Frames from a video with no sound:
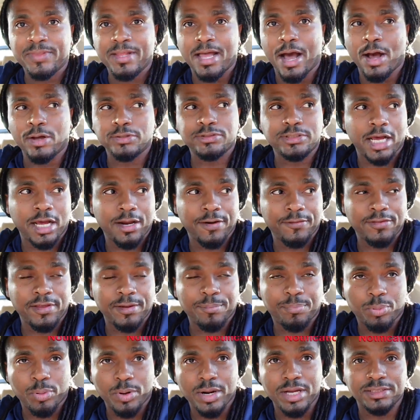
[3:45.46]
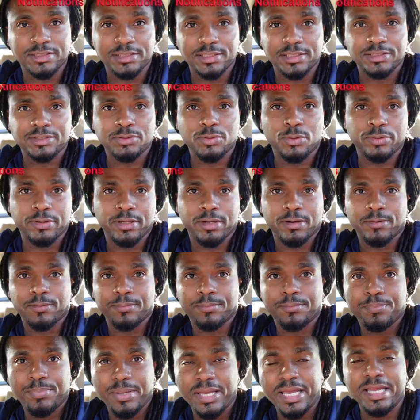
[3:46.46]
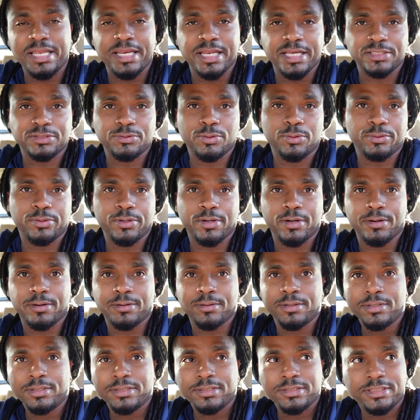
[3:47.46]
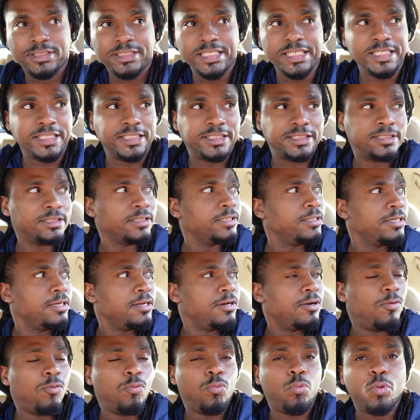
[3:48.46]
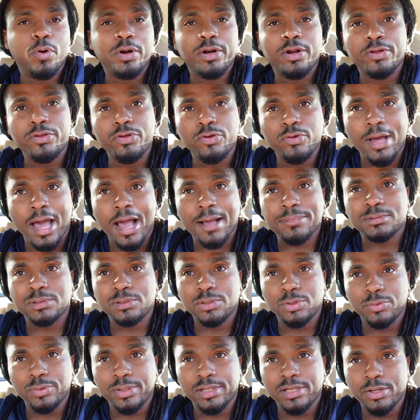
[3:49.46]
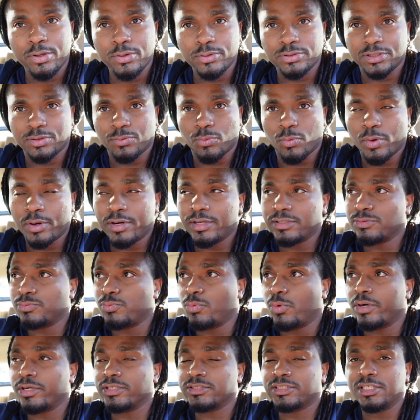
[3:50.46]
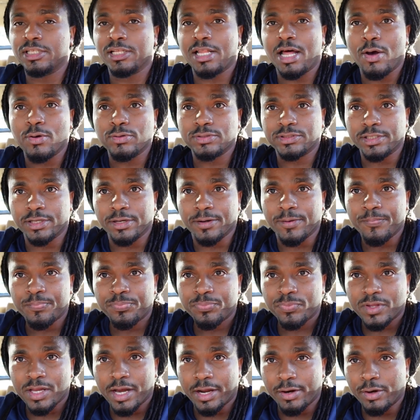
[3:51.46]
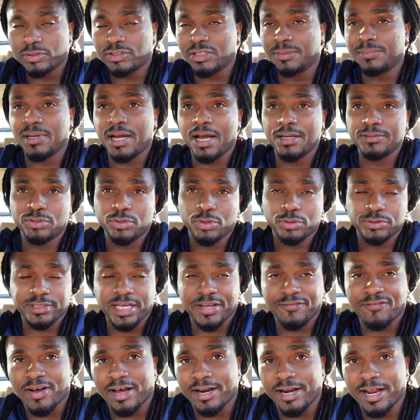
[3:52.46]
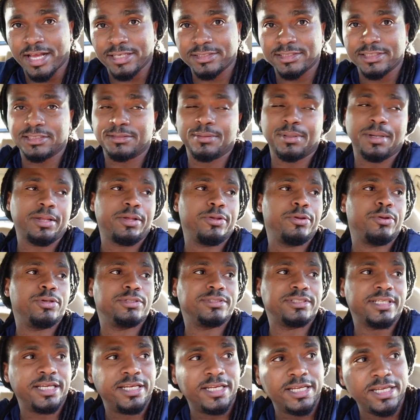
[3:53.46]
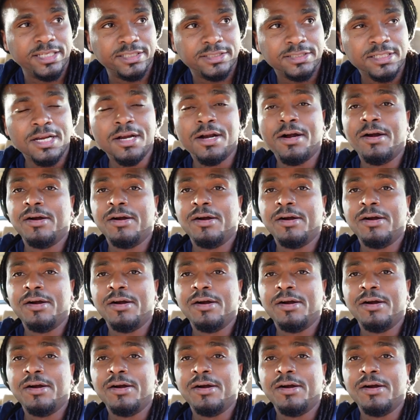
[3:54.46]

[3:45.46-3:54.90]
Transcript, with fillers: outside of their presence or their penis or their cheeks? What are you absolutely losing? What is, what is the loss here? I know sometimes you're going to say finances, sometimes you're going to say this,